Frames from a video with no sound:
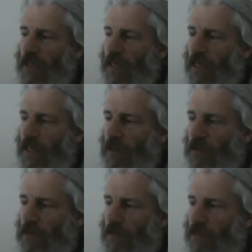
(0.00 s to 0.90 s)
it a
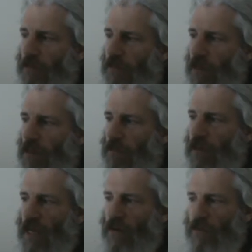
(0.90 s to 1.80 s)
little, I'm
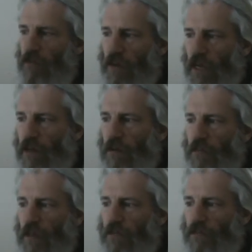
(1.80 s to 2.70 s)
getting a really good
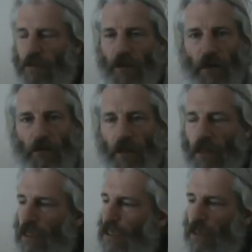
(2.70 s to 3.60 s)
mouthfeel now.
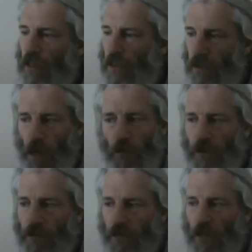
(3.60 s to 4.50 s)
And
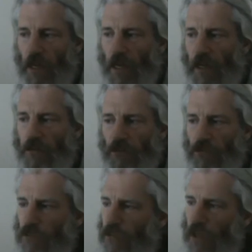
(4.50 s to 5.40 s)
Tony's was like, it was
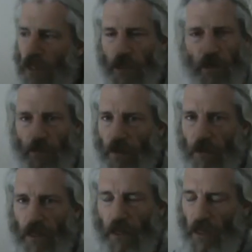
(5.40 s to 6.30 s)
really creamy.